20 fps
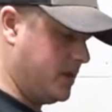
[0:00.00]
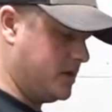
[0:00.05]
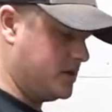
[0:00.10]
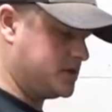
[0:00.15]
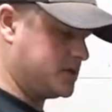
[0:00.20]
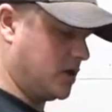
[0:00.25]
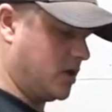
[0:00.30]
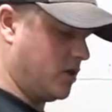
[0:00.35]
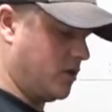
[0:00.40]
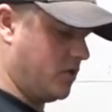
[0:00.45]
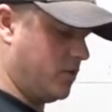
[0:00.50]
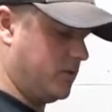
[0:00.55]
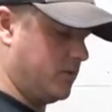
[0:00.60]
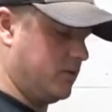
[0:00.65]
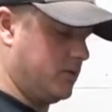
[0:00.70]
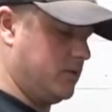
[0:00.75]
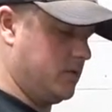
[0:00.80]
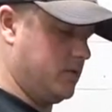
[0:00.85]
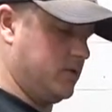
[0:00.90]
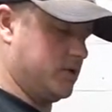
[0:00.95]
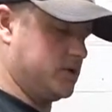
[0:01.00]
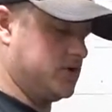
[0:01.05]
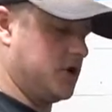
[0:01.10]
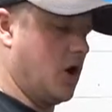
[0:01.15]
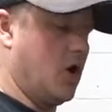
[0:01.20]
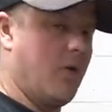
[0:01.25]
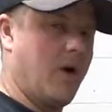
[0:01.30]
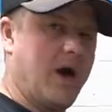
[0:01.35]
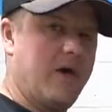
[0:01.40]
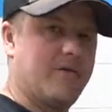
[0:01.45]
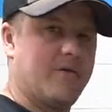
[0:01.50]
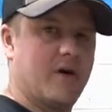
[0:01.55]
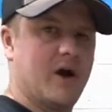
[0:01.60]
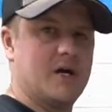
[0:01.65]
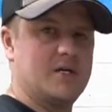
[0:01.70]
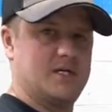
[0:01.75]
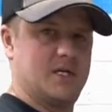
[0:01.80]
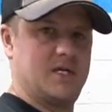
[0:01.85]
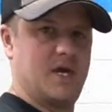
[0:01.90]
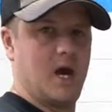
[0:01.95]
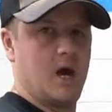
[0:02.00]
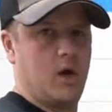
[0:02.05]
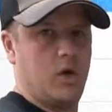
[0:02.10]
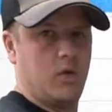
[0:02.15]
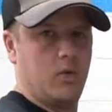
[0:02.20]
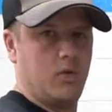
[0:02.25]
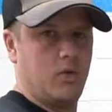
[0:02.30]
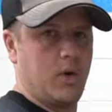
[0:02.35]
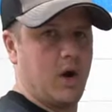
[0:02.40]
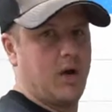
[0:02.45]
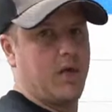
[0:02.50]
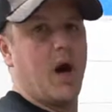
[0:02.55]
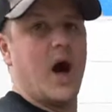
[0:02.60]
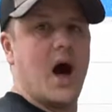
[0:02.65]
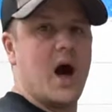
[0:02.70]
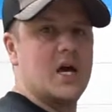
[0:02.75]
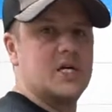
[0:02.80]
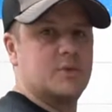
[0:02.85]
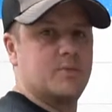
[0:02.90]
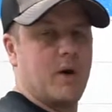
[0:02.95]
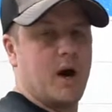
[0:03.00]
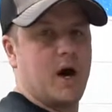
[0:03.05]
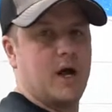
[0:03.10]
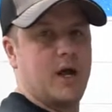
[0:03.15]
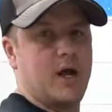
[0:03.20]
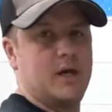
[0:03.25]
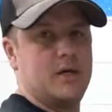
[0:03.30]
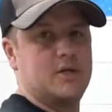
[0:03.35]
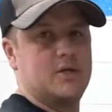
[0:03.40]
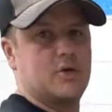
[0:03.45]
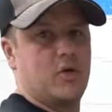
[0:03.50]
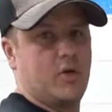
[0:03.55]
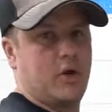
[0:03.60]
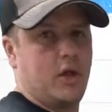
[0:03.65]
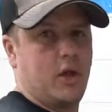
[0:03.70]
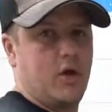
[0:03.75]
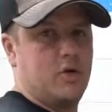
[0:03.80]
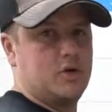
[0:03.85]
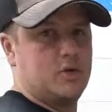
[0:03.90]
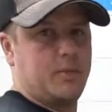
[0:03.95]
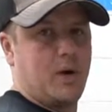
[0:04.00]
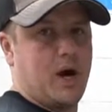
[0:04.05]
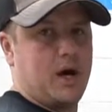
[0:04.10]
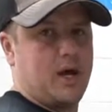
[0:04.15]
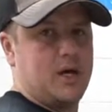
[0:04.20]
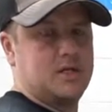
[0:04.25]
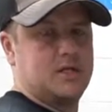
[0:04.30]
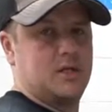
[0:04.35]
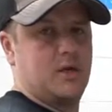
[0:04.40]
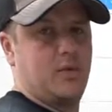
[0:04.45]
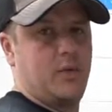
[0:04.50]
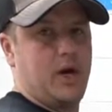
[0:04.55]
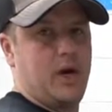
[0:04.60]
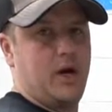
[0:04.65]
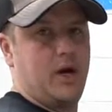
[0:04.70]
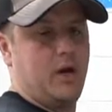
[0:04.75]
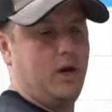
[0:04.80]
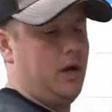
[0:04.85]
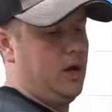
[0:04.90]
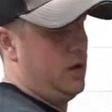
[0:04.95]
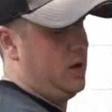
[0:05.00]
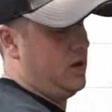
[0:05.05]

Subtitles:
So there's no way for us to tell where the high spot is or the low spot is in the wheel